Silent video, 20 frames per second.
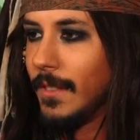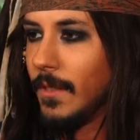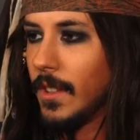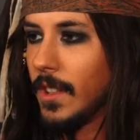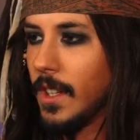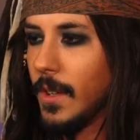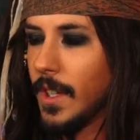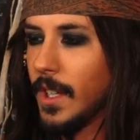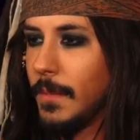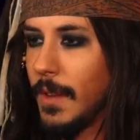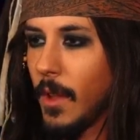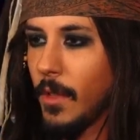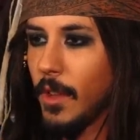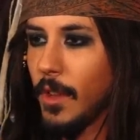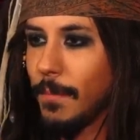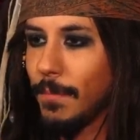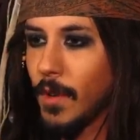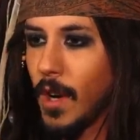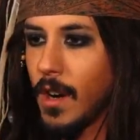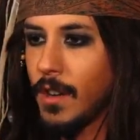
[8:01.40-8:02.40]
We're going to be on the
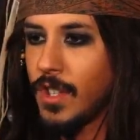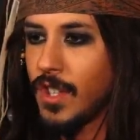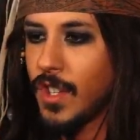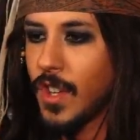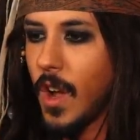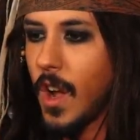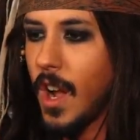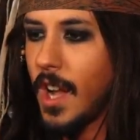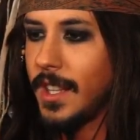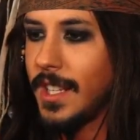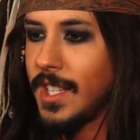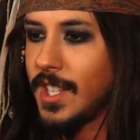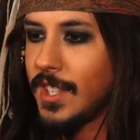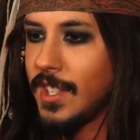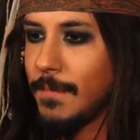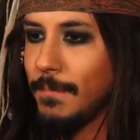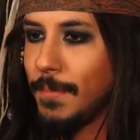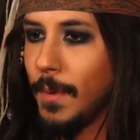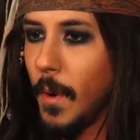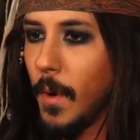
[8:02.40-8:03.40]
broadside. This is
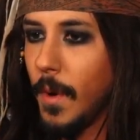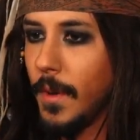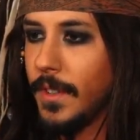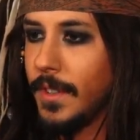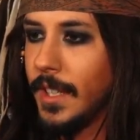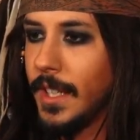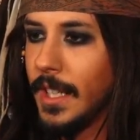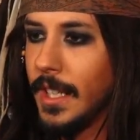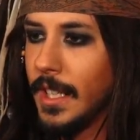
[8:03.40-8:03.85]
important.